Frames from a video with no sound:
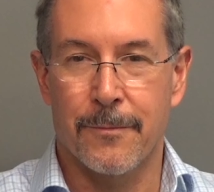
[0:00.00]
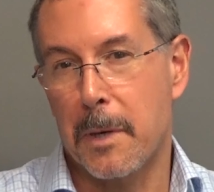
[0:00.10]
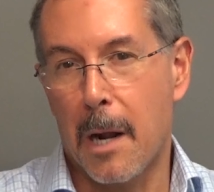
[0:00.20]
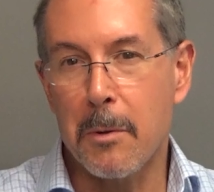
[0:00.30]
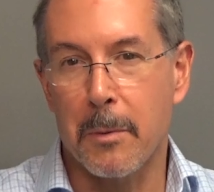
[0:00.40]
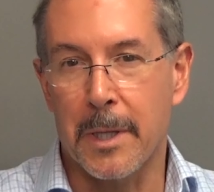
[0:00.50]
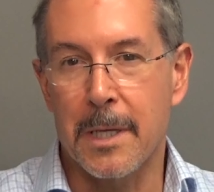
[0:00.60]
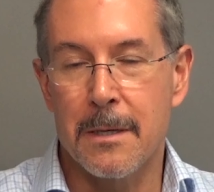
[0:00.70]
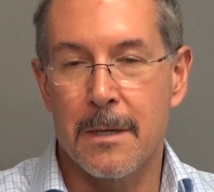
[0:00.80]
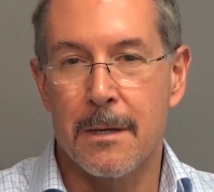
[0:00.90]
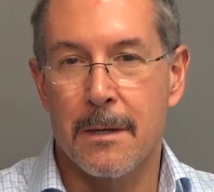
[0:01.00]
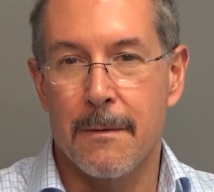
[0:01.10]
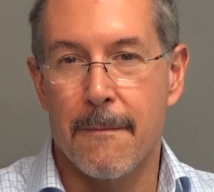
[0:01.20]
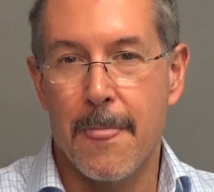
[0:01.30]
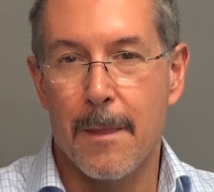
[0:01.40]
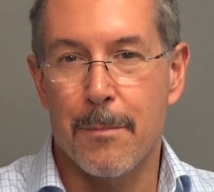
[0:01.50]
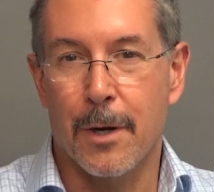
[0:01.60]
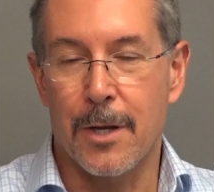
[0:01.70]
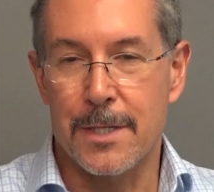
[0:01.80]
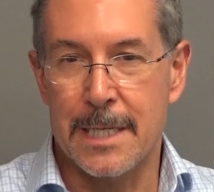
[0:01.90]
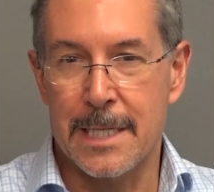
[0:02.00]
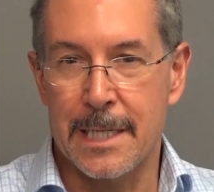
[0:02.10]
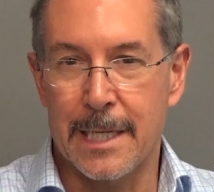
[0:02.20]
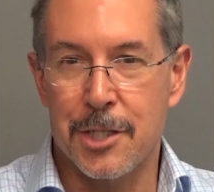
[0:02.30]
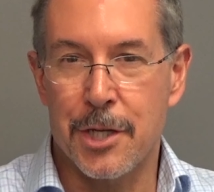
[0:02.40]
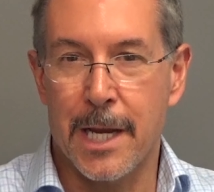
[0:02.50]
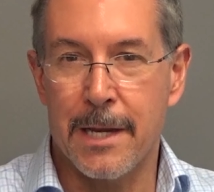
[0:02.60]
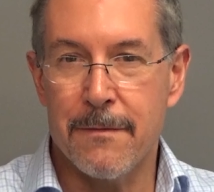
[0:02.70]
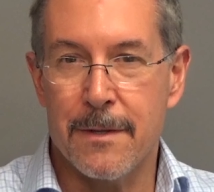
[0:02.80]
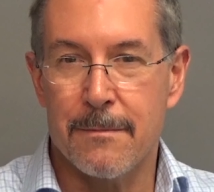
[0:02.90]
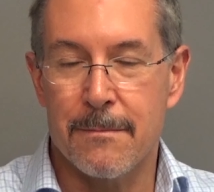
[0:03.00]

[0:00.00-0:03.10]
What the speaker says: Probably because he didn't get shaved,